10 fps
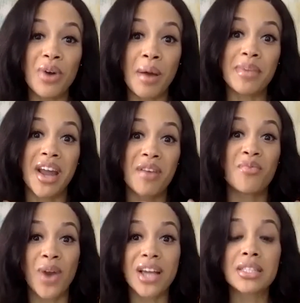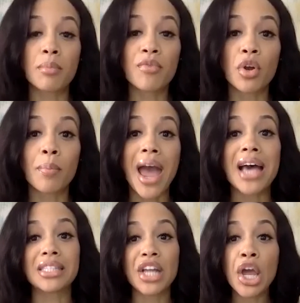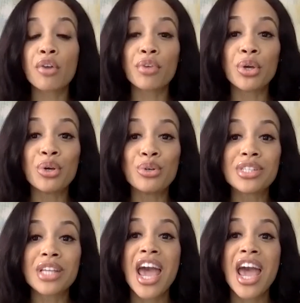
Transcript: I mean, I've read some of your past interviews,